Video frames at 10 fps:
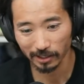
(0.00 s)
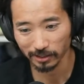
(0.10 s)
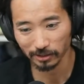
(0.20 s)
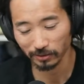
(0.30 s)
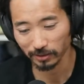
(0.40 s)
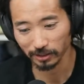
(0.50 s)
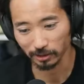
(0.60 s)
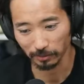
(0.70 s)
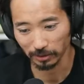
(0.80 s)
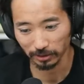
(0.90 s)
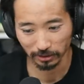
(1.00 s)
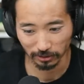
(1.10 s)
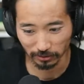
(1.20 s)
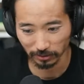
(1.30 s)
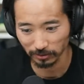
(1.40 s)
I just don't like stability
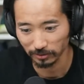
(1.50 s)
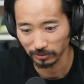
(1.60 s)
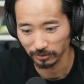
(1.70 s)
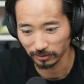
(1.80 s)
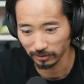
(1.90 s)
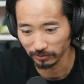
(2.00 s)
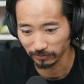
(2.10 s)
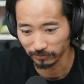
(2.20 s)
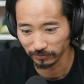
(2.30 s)
shoes, you know."